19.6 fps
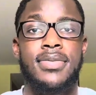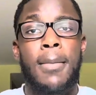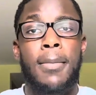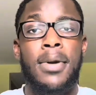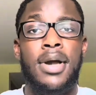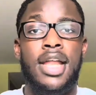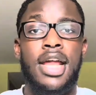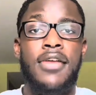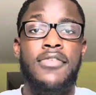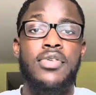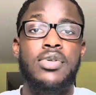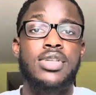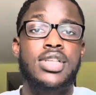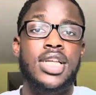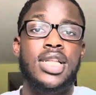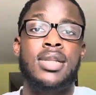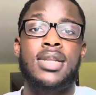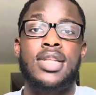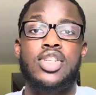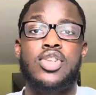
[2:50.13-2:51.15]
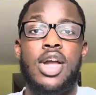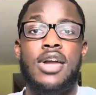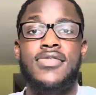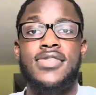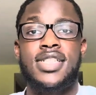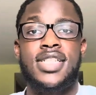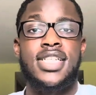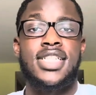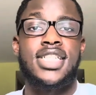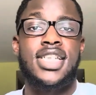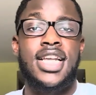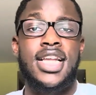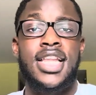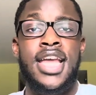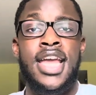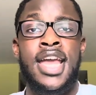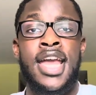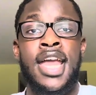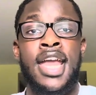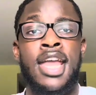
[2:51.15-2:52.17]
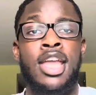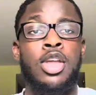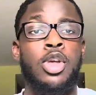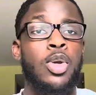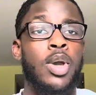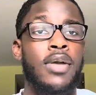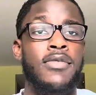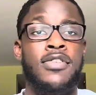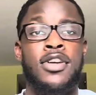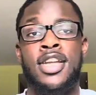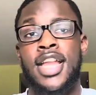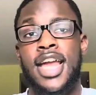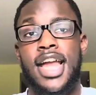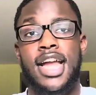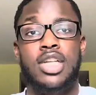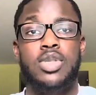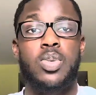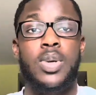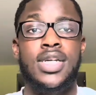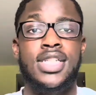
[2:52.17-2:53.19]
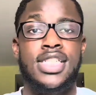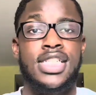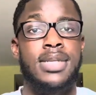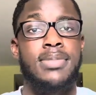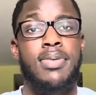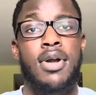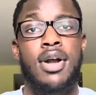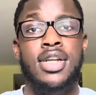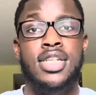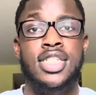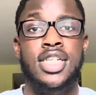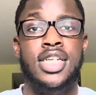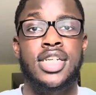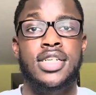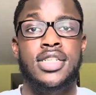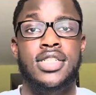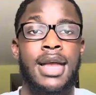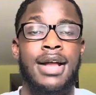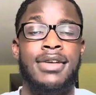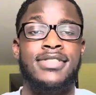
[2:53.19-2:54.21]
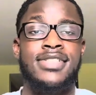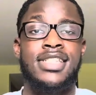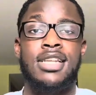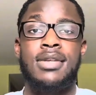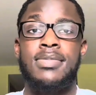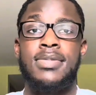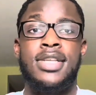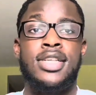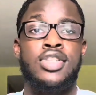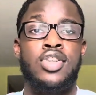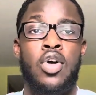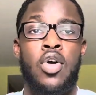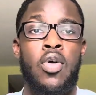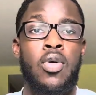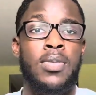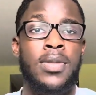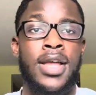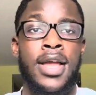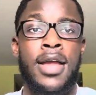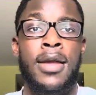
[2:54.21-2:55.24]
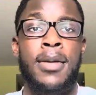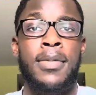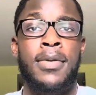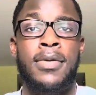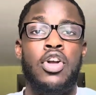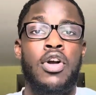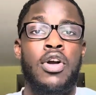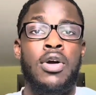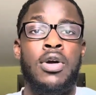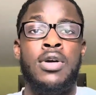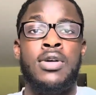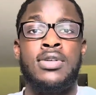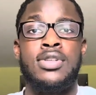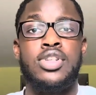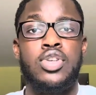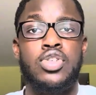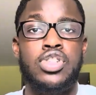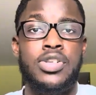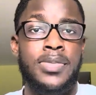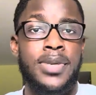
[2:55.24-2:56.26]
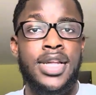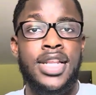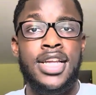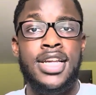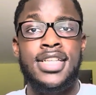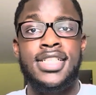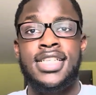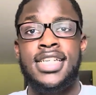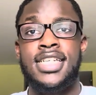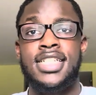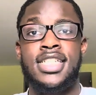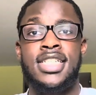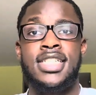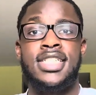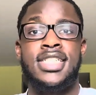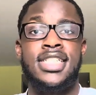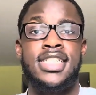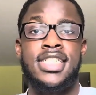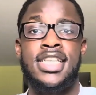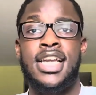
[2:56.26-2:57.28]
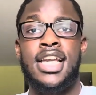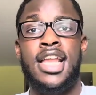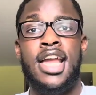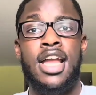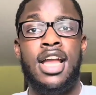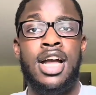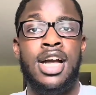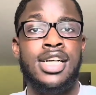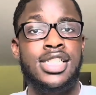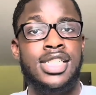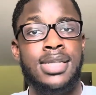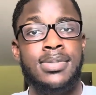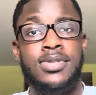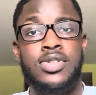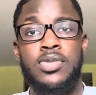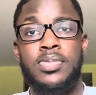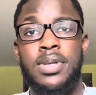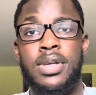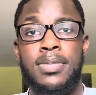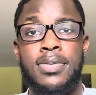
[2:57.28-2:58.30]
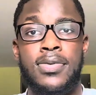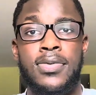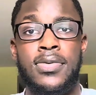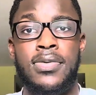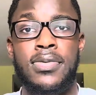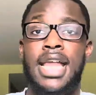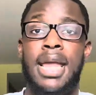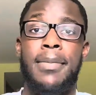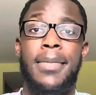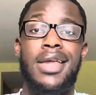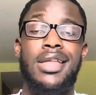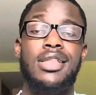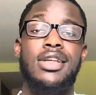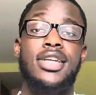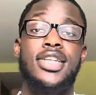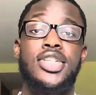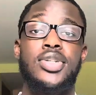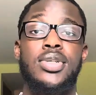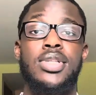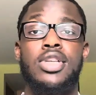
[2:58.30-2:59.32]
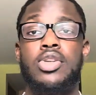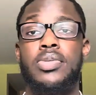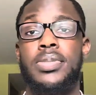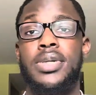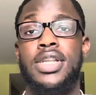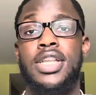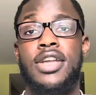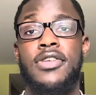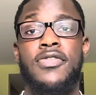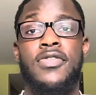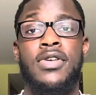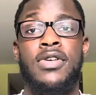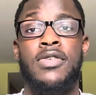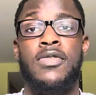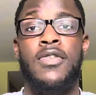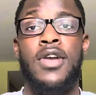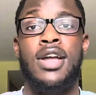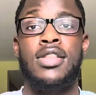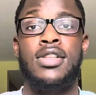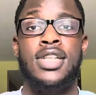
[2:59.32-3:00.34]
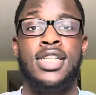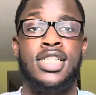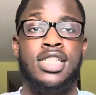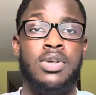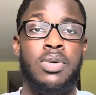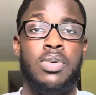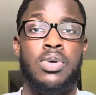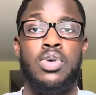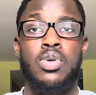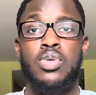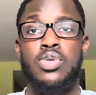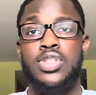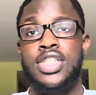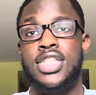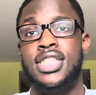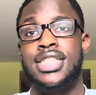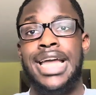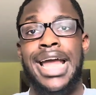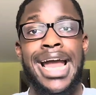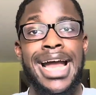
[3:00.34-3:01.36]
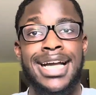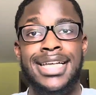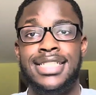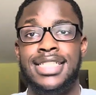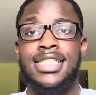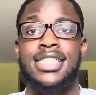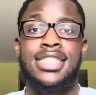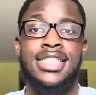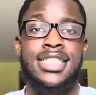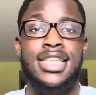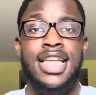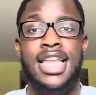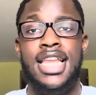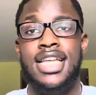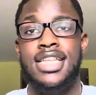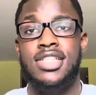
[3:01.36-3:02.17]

But if you tell them that you have a CCNA and you have done XYZ projects, have set up this home lab, you're on social media teaching CCNA concepts to people, they may look at you a little bit different rather than someone who just has the CCNA